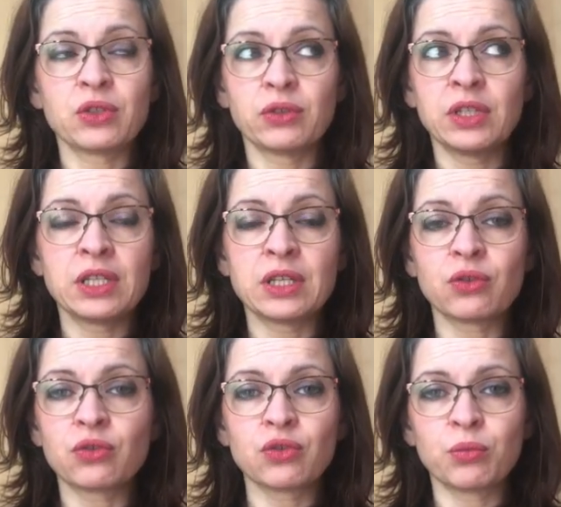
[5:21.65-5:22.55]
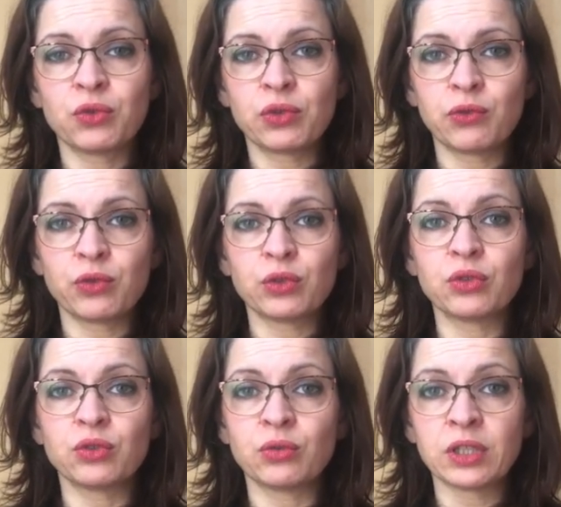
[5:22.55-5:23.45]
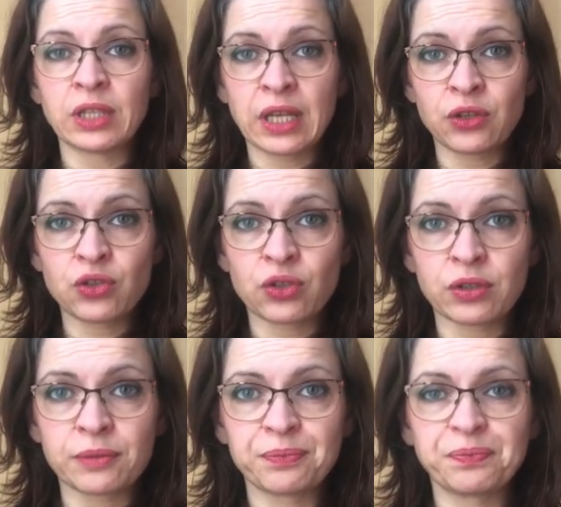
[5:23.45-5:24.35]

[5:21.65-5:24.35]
So this is also beautiful to do in nature.